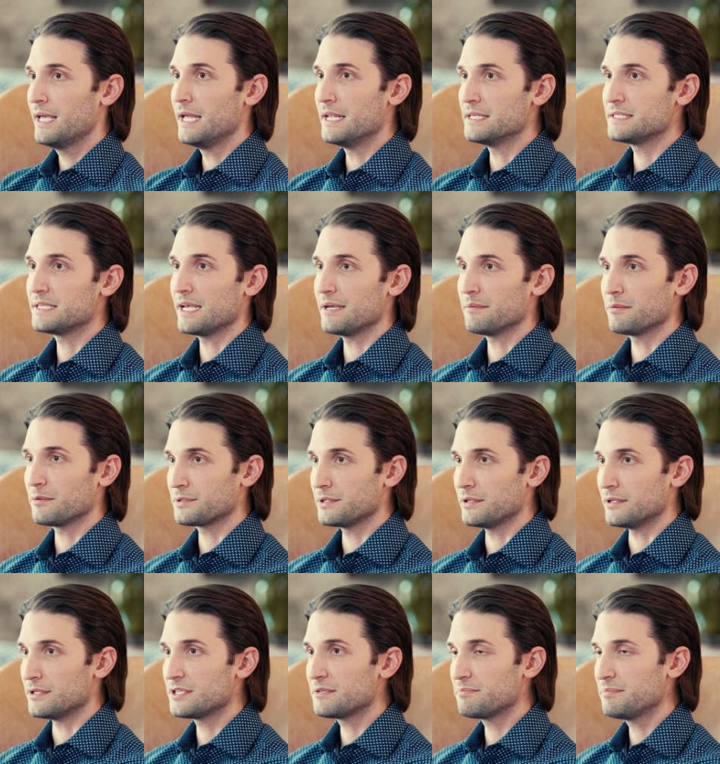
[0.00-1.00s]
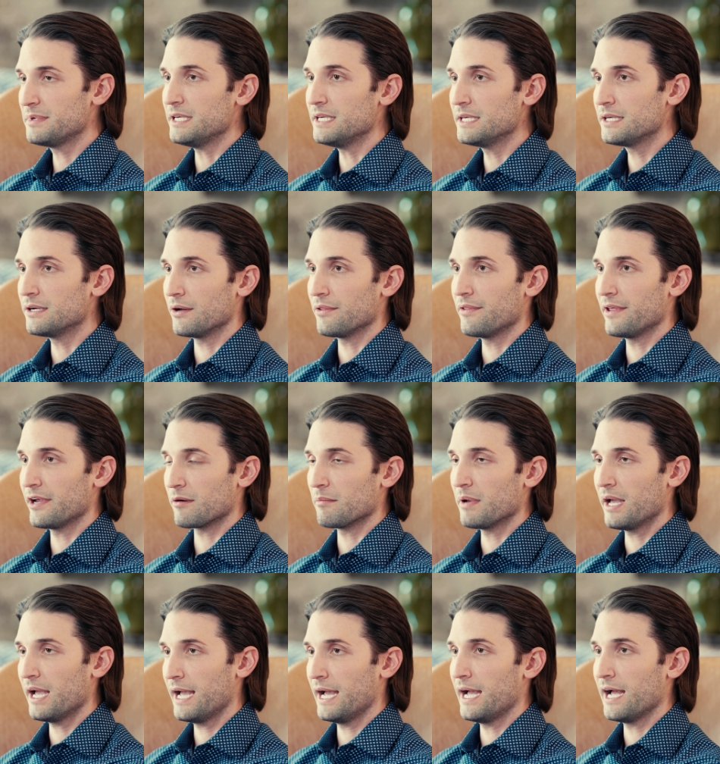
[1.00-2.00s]
and is able to speak on their
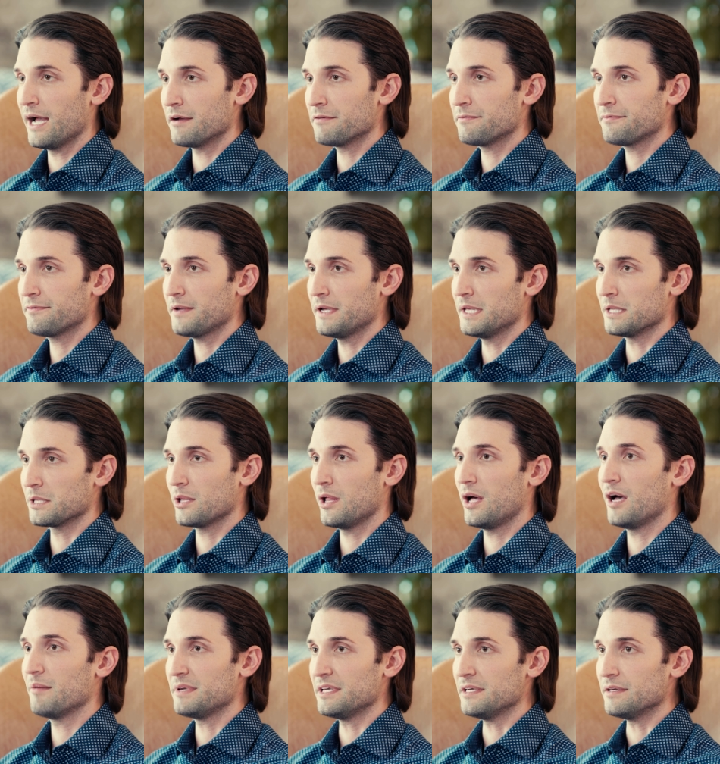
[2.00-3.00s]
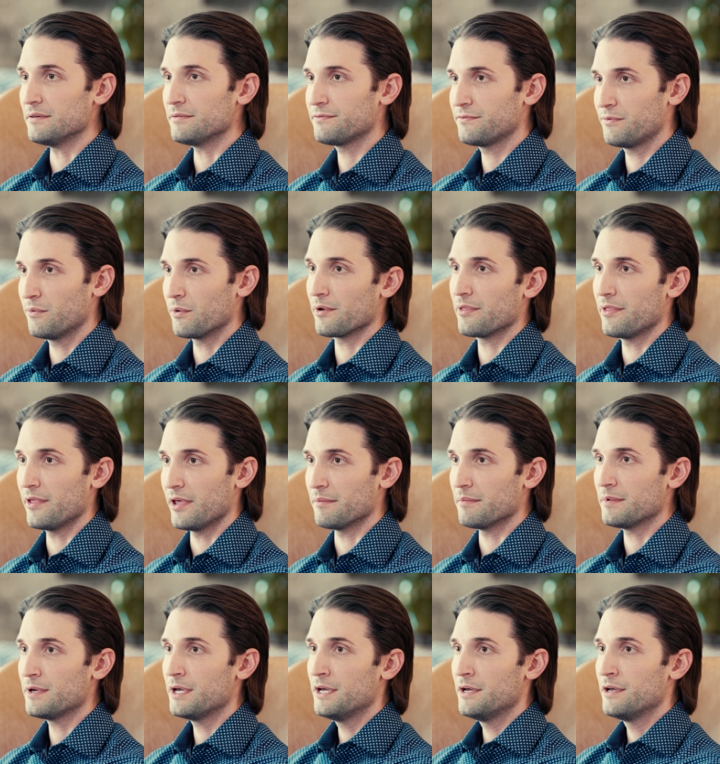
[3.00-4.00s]
behalf and lobby for
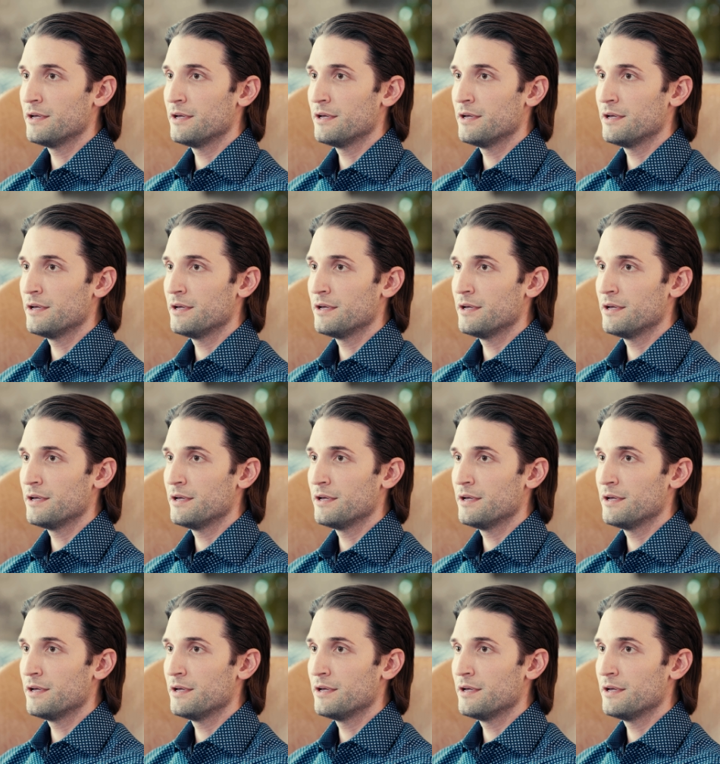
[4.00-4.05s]
them.